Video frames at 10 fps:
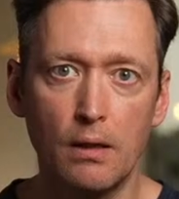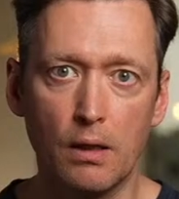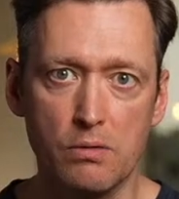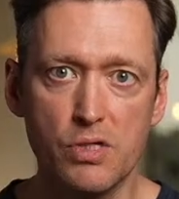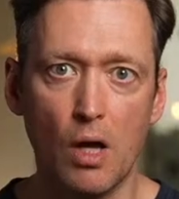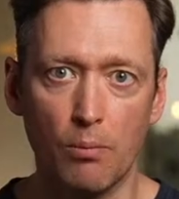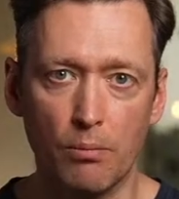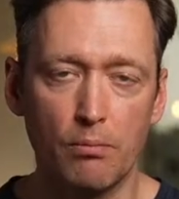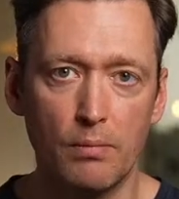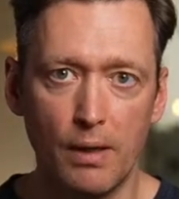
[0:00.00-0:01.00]

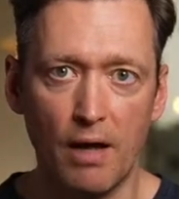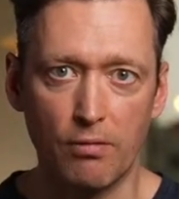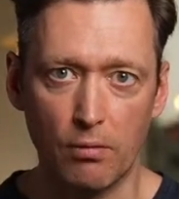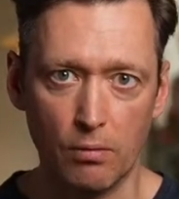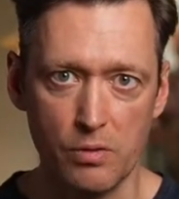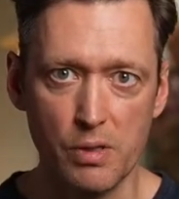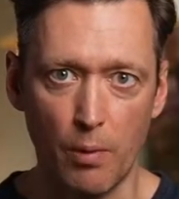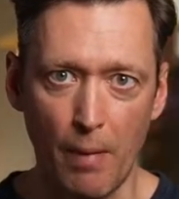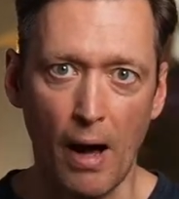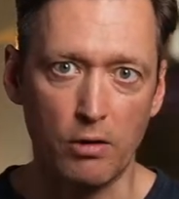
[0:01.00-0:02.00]
some level or some
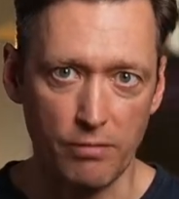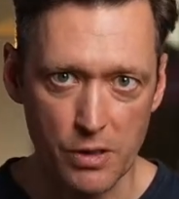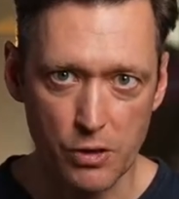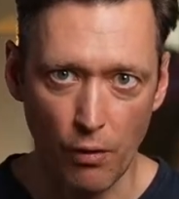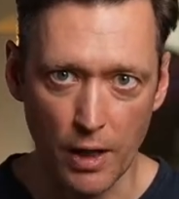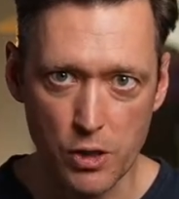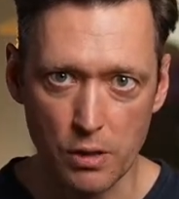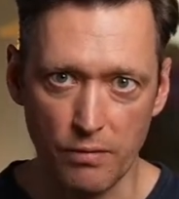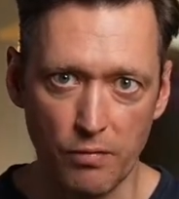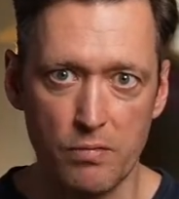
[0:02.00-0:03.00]
amount of integration
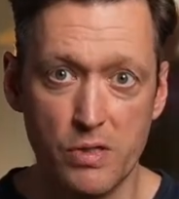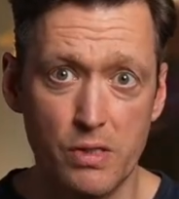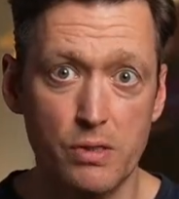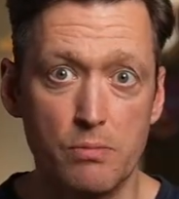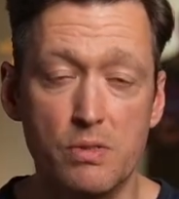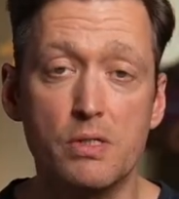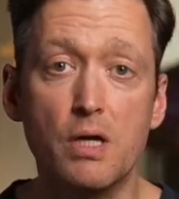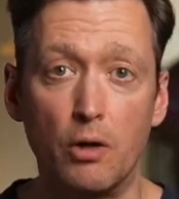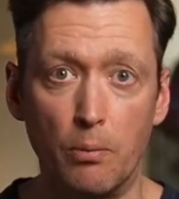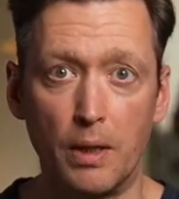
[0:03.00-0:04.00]
of different systems is
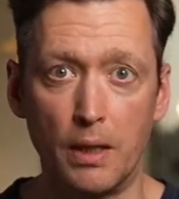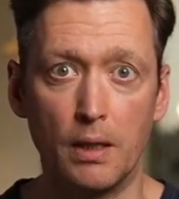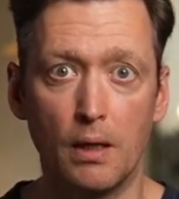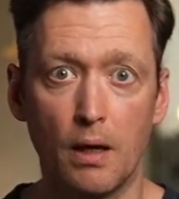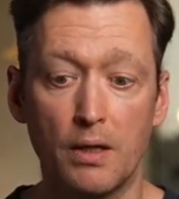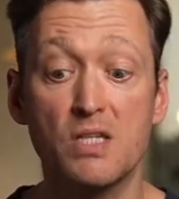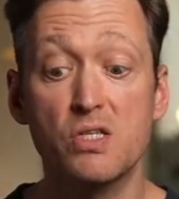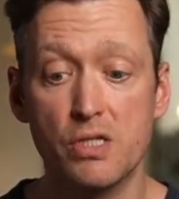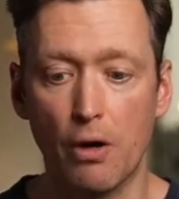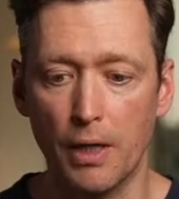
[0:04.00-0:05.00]
going to be
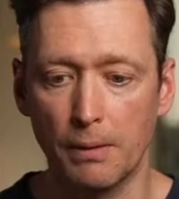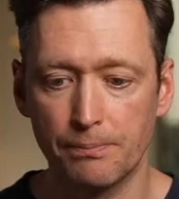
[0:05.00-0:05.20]
necessary.